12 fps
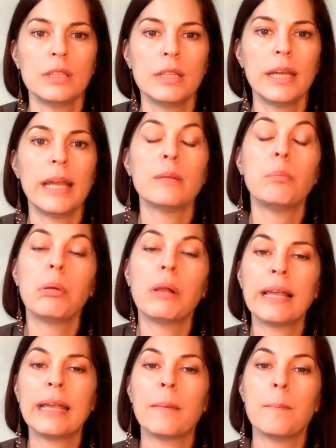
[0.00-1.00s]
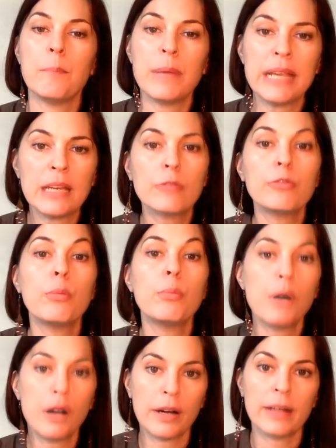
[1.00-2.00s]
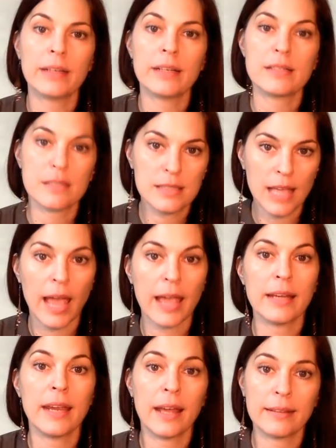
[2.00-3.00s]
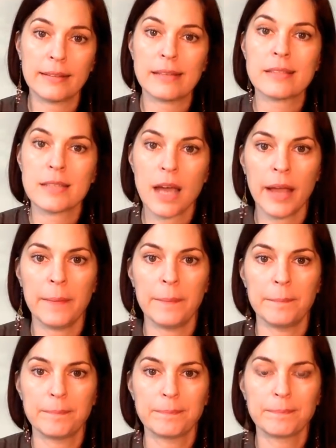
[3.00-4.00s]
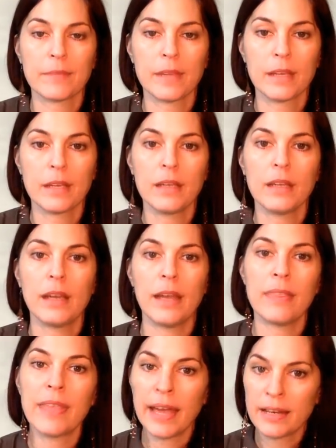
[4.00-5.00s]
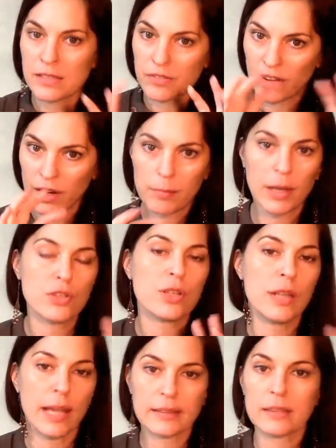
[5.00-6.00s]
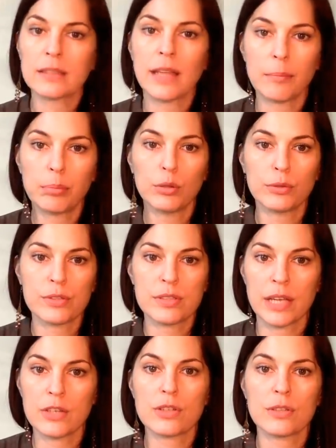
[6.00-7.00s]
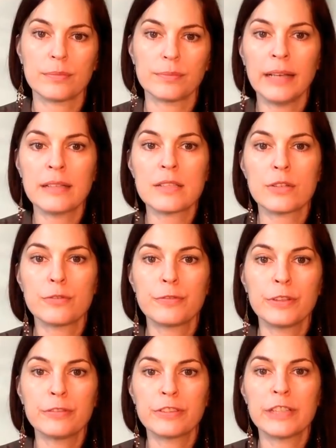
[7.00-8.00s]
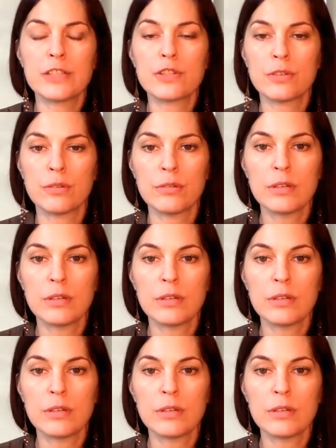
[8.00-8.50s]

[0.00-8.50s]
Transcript: and play a meaningful part in society at this time? And that is very much connected to that Pluto station. So feel free to